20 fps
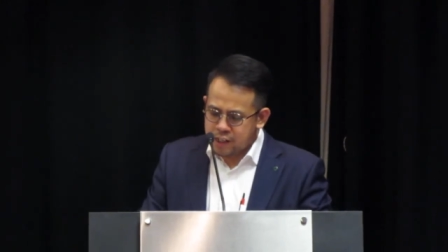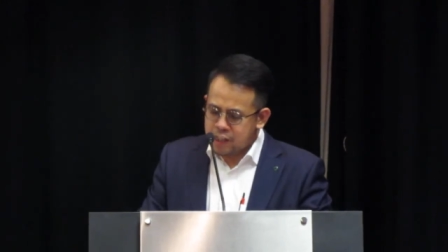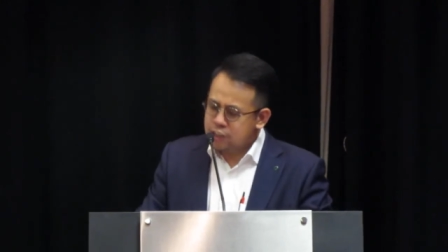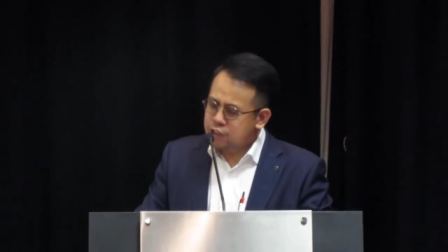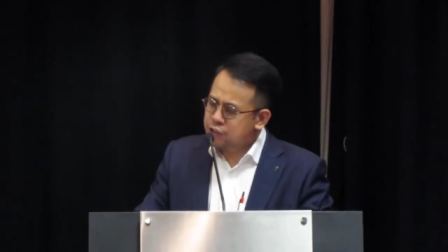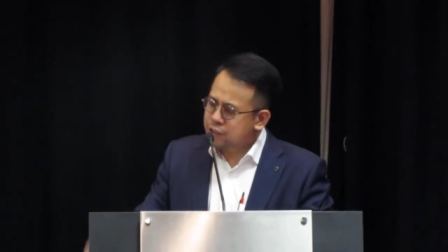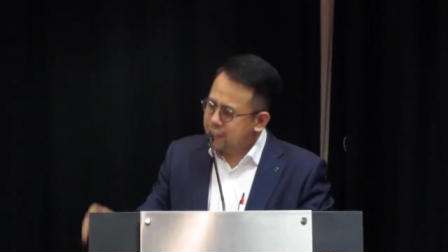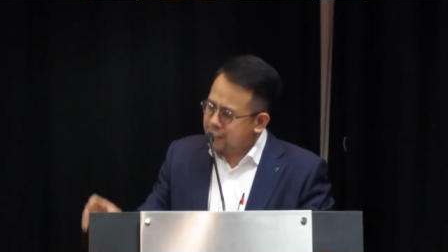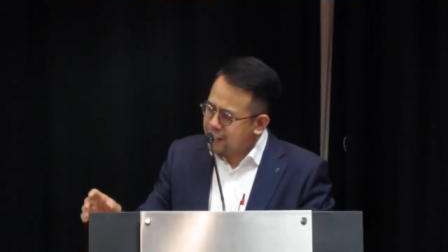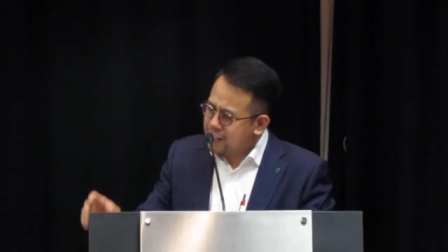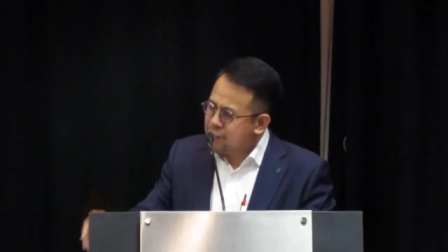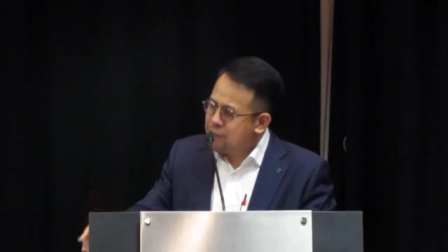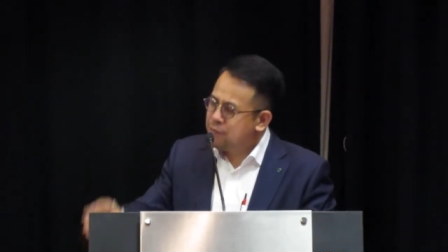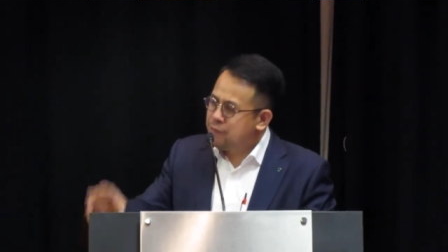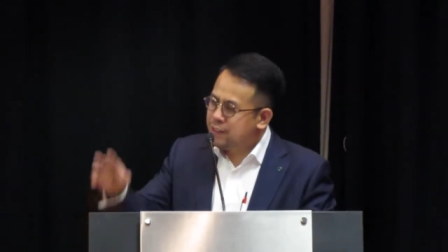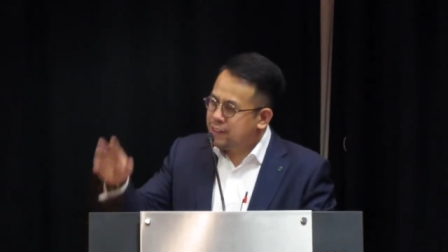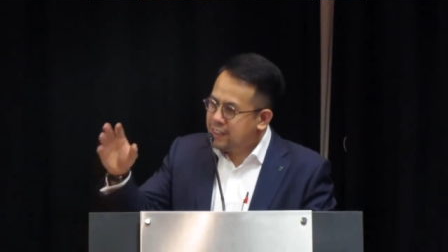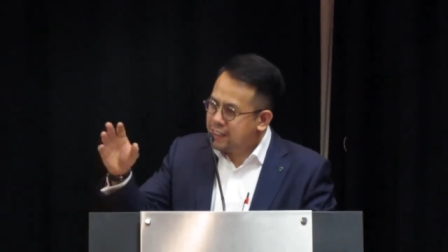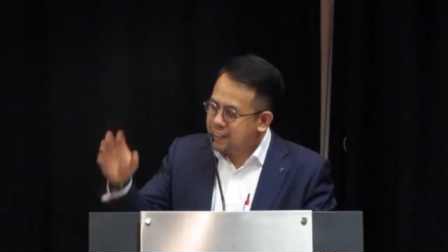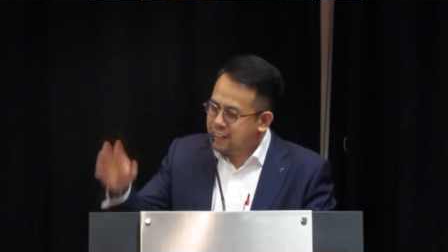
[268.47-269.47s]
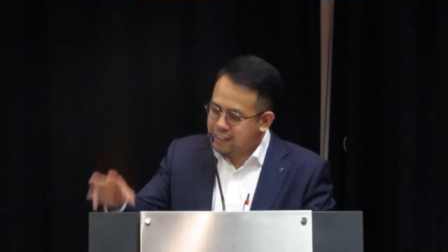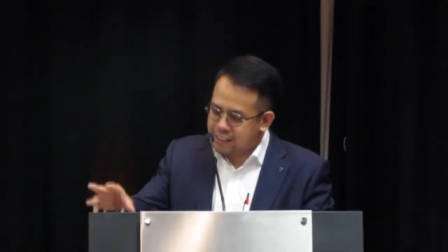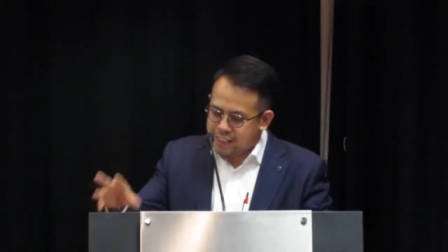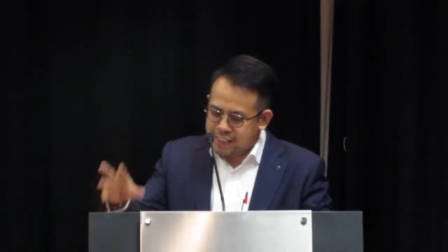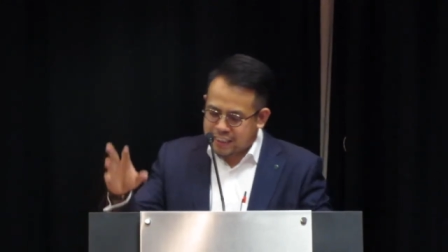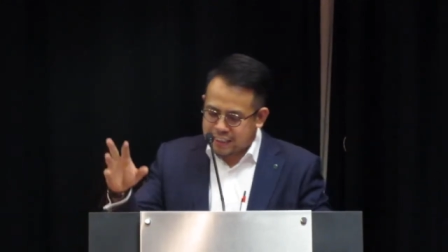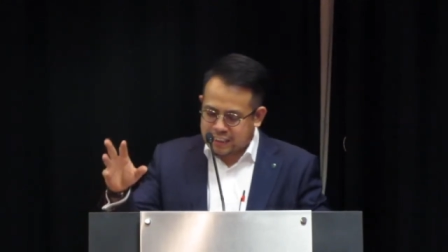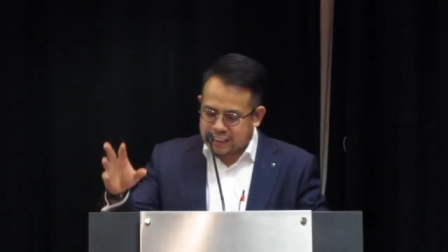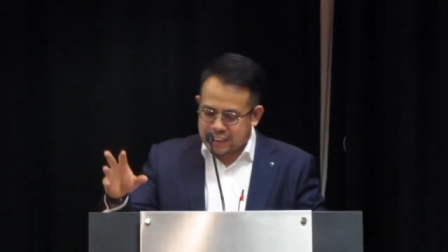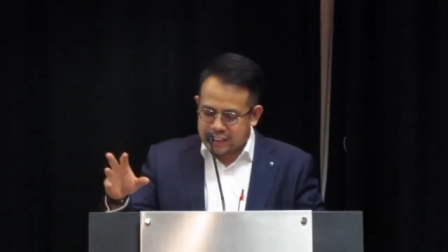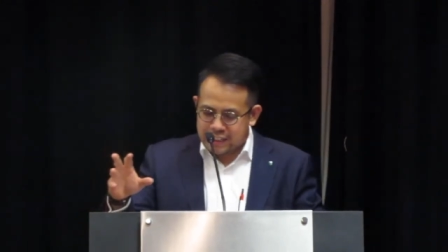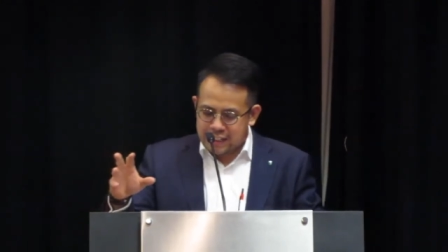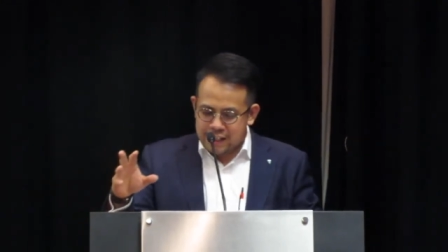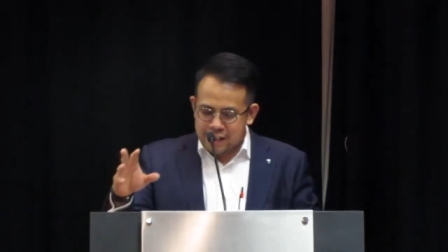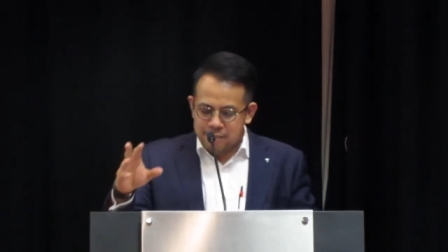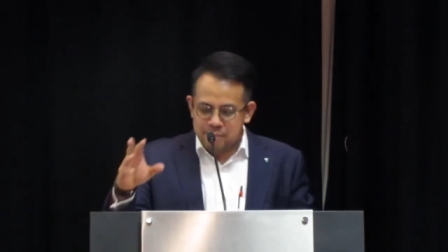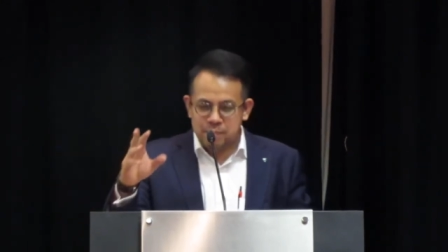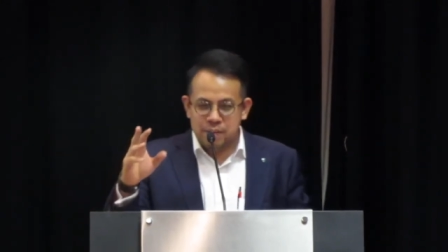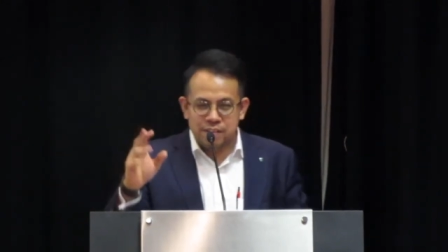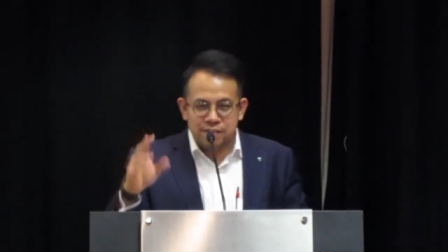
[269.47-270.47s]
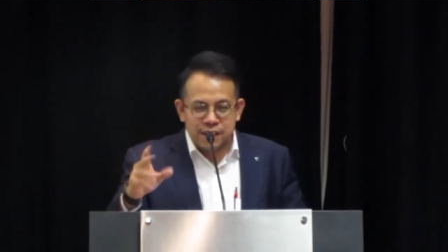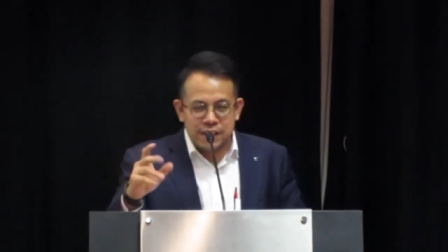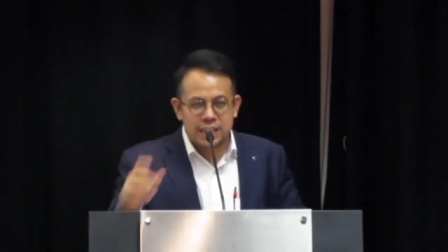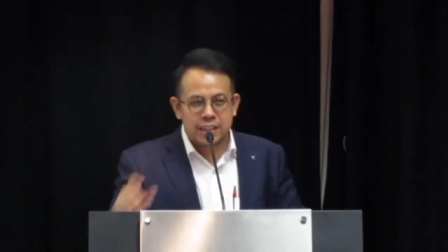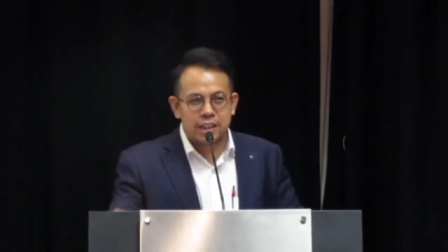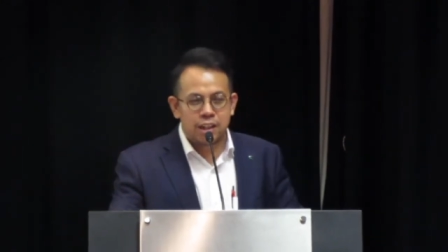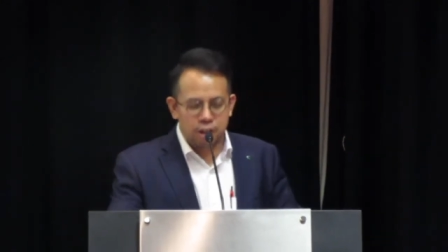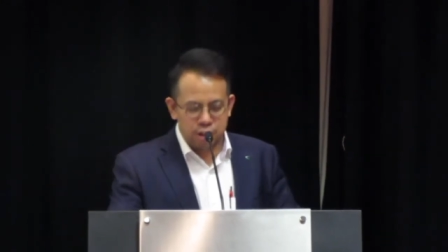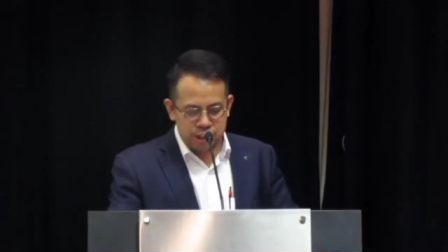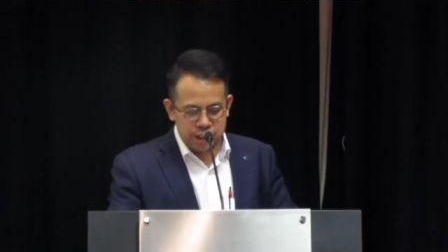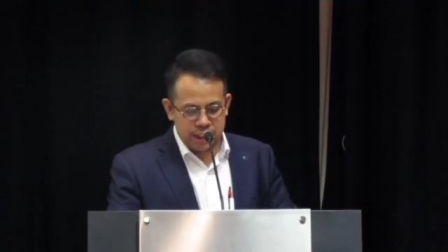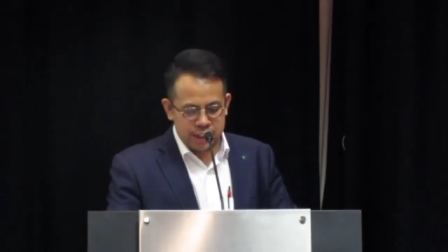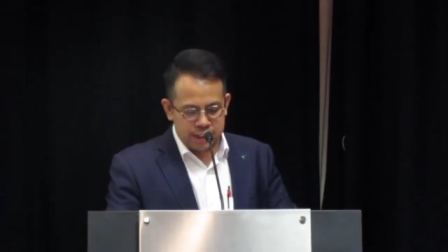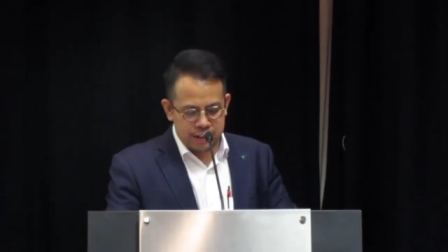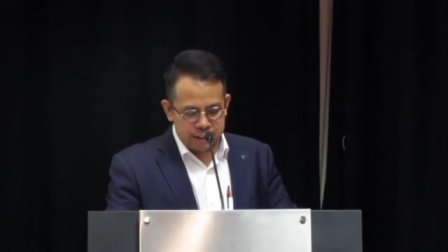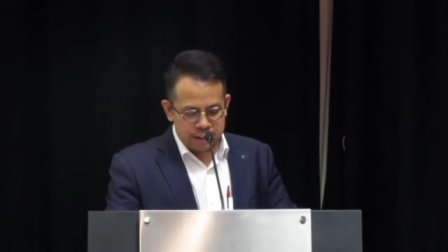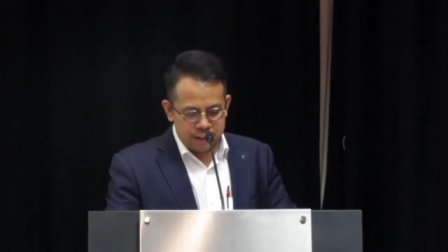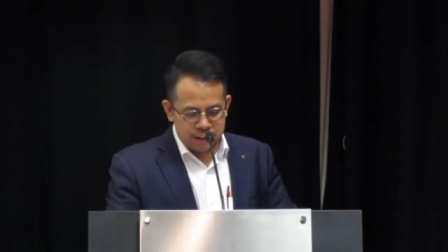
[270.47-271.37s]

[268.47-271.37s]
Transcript: So that now, within this perverse logic,